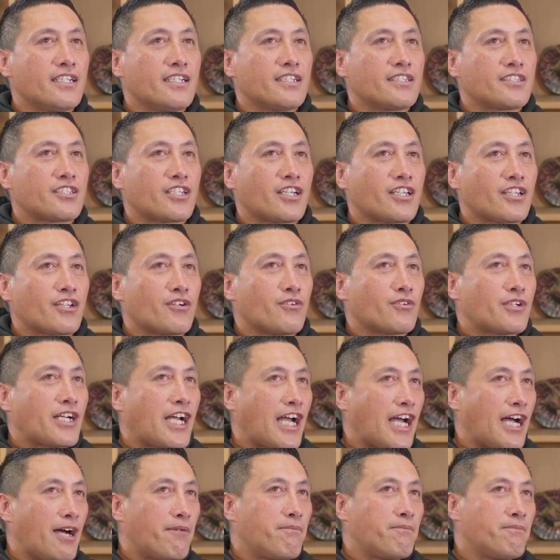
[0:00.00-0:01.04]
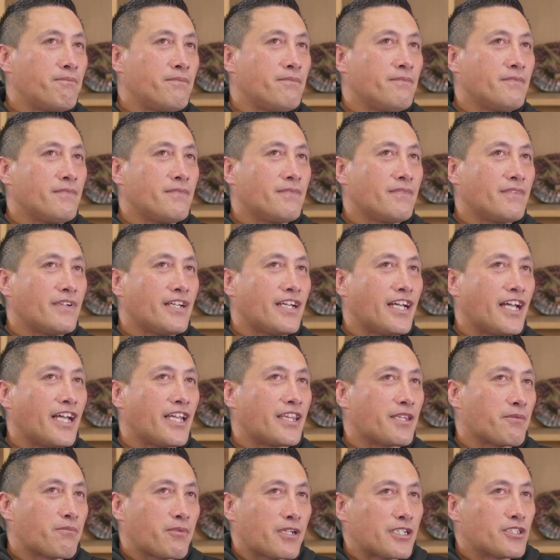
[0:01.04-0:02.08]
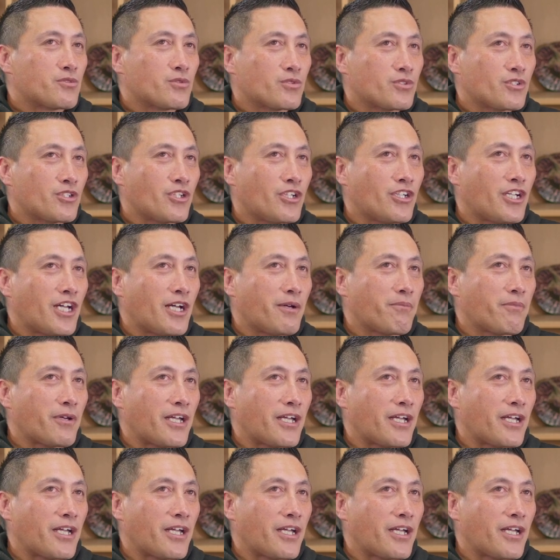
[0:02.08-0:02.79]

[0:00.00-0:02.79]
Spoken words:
So they'll come and the police will turn up,